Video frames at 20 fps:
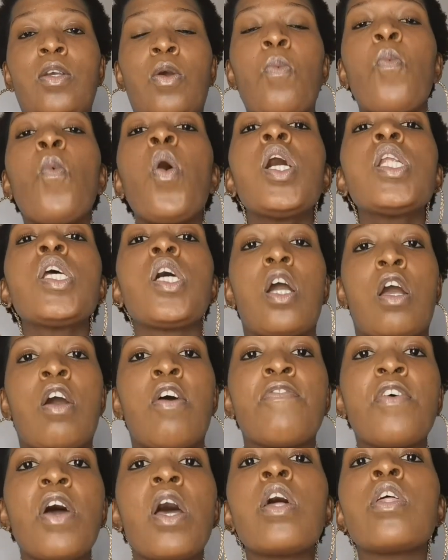one
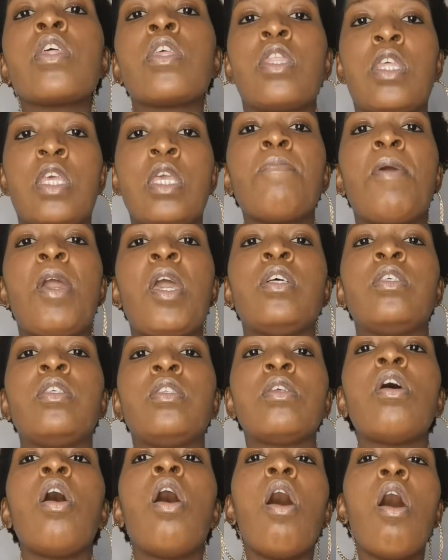of the
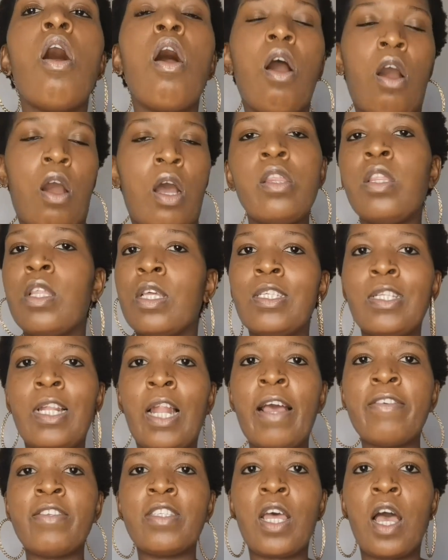best on this
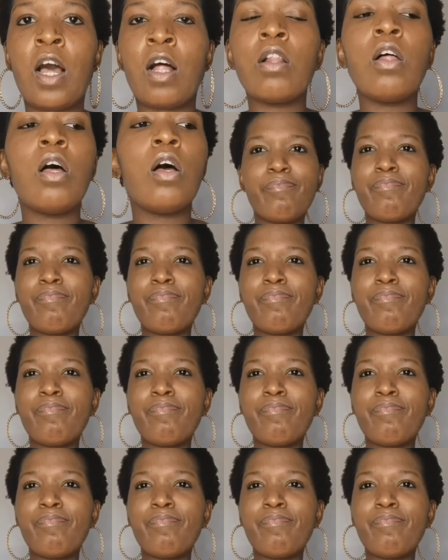lifestyle.